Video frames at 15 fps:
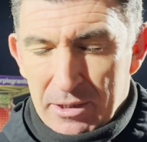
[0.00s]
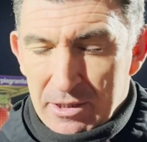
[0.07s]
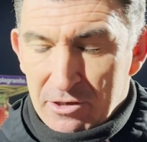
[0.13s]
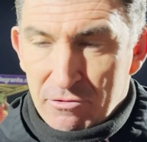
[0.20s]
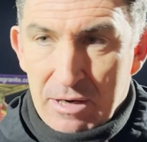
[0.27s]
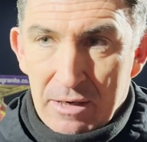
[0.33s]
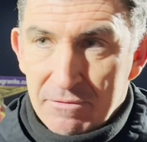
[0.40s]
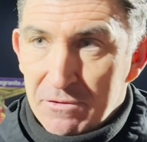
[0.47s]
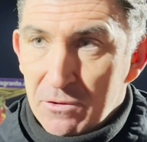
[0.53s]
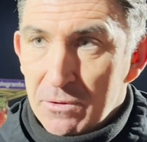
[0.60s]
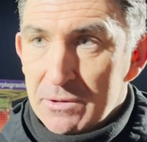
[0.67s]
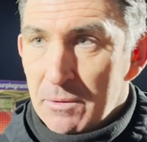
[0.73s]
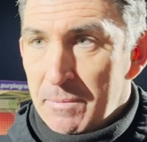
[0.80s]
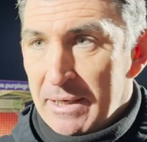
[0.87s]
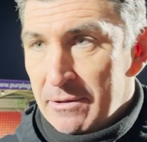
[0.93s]
in the ground thought it
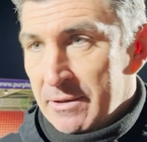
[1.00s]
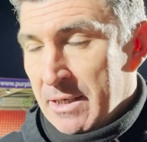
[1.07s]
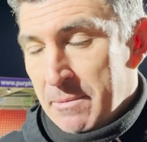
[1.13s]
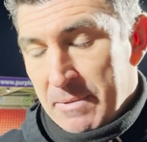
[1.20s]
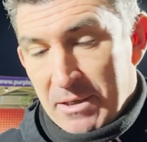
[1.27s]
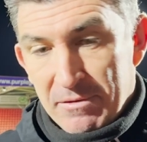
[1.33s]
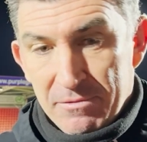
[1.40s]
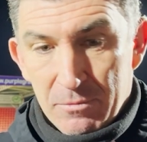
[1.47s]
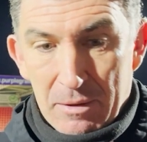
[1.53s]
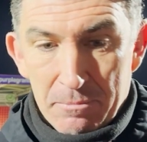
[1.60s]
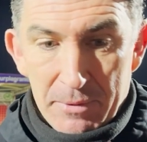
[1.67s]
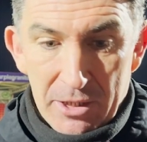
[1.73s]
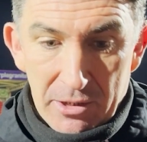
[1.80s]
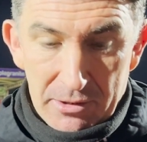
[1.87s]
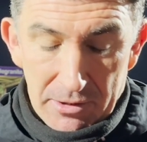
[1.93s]
was a penalty apart from one
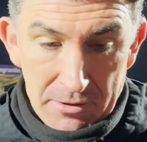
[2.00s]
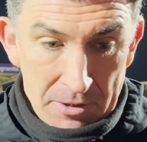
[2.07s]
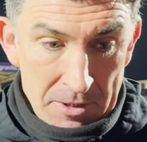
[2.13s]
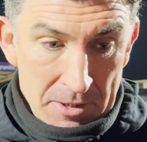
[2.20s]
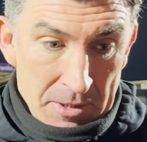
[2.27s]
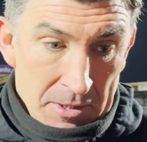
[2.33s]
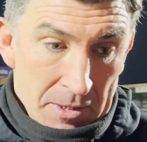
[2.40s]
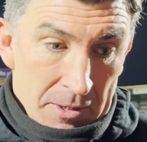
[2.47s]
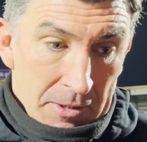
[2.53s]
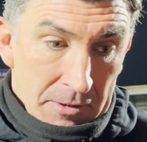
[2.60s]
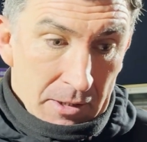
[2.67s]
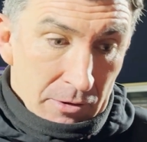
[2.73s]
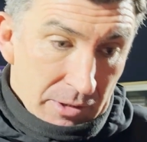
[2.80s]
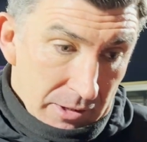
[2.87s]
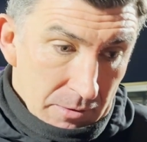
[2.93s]
person.
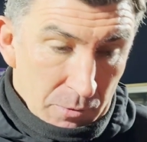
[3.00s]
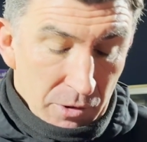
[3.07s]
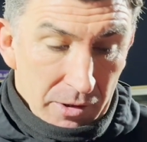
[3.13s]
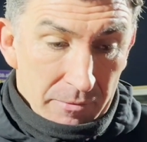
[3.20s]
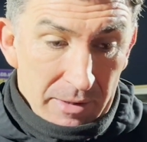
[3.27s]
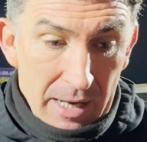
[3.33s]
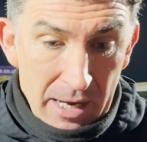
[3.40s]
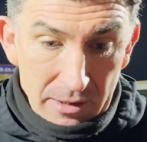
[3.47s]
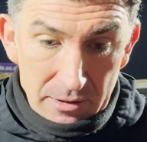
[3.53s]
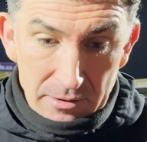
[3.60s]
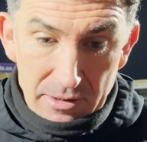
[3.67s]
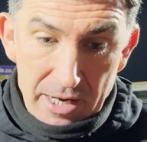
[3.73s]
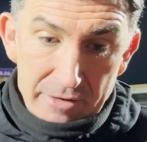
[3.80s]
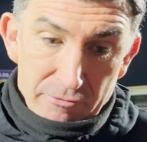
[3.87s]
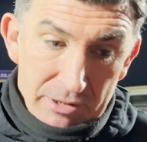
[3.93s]
So disappointed with that.
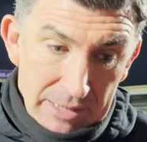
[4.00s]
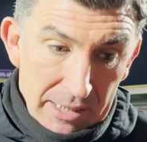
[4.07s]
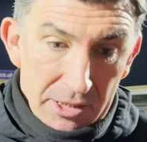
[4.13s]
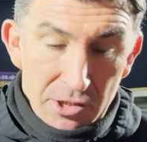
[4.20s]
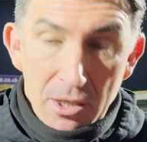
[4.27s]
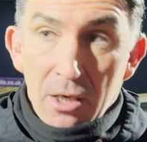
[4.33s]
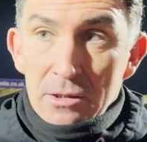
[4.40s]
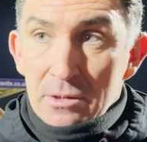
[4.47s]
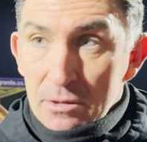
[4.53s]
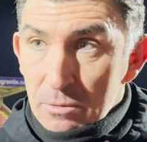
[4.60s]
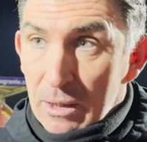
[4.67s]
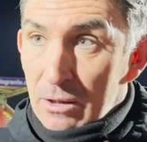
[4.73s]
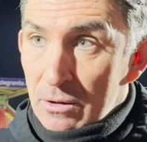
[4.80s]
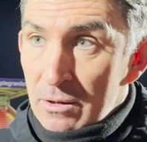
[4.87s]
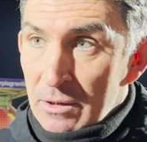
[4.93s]
And Henry's had a chance as
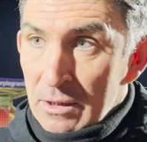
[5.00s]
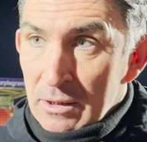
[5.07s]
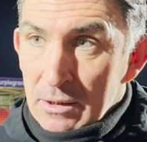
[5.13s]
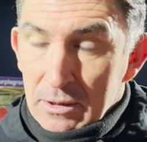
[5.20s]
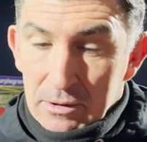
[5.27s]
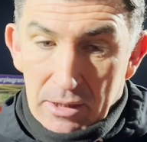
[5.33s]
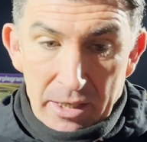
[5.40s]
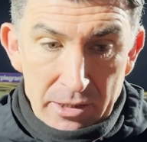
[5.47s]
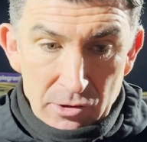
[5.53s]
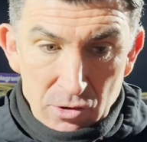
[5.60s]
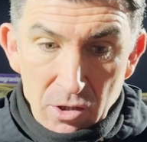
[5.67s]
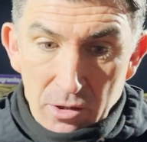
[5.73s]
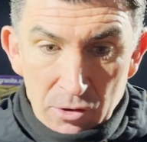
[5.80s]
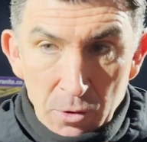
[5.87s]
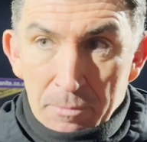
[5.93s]
well that he's
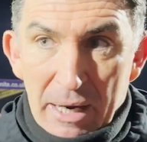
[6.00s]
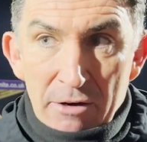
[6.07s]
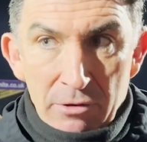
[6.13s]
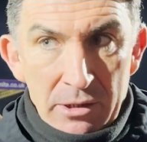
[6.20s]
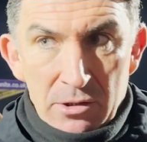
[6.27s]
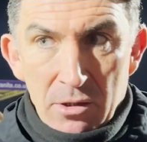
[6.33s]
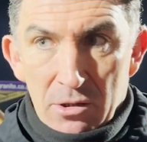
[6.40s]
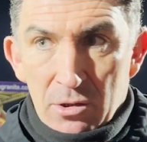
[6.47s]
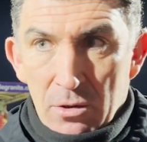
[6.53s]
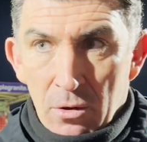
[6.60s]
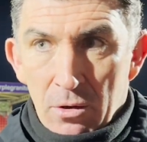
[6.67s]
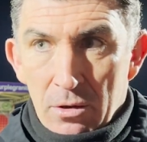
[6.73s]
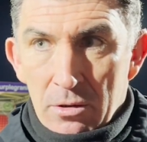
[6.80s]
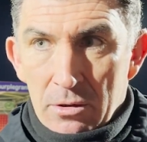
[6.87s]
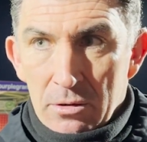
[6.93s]
got to do better and he's got to
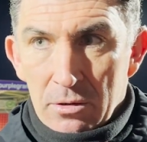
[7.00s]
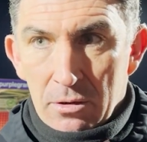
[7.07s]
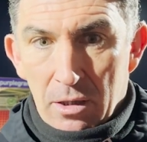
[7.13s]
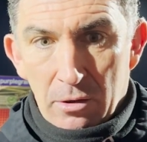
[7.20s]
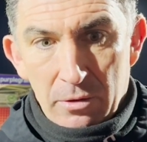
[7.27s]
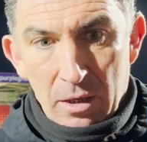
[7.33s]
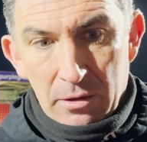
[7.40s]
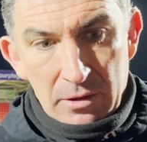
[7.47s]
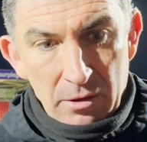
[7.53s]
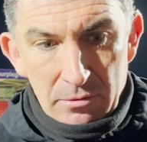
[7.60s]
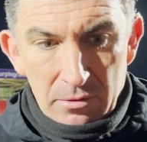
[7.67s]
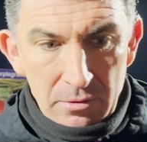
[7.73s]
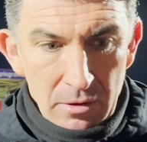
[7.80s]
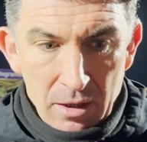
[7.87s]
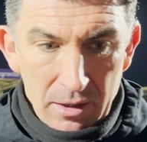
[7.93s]
score. You know, I
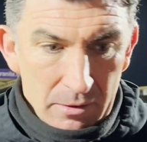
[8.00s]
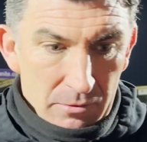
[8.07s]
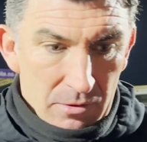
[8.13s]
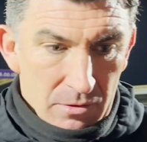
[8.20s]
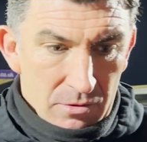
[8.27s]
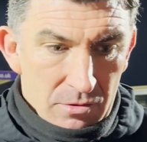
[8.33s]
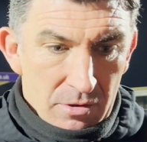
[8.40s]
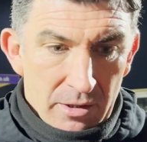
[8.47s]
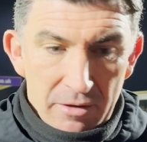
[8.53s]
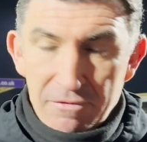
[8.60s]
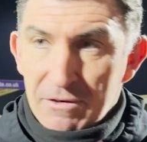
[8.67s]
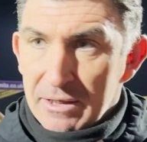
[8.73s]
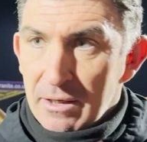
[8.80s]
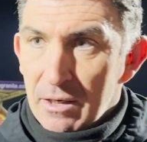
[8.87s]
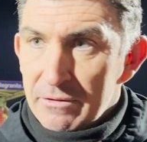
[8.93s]
don't like trying to
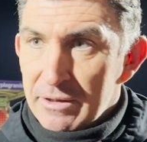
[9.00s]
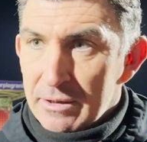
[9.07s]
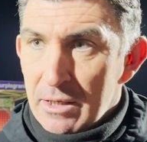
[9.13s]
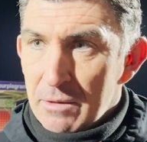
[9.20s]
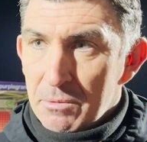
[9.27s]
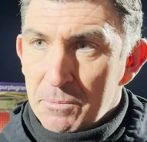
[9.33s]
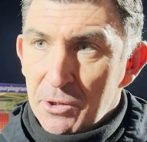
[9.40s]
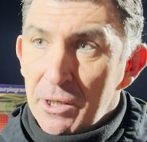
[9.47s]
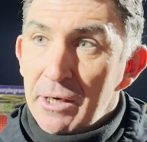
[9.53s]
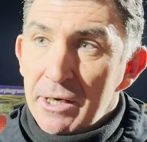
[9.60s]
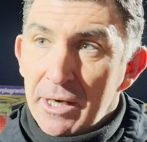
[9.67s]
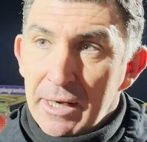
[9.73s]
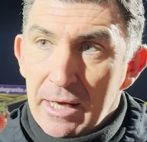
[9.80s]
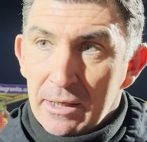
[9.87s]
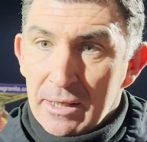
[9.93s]
flick it over the keeper, put it in
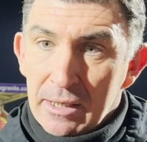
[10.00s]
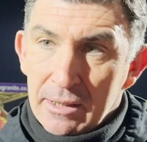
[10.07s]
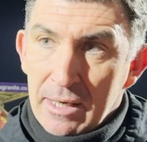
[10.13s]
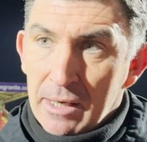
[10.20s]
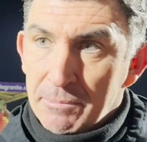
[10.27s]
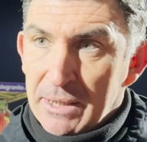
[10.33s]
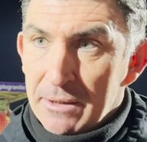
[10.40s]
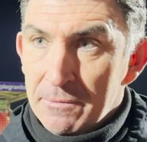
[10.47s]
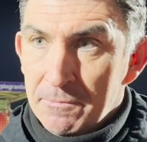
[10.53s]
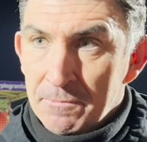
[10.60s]
the net and get the game done.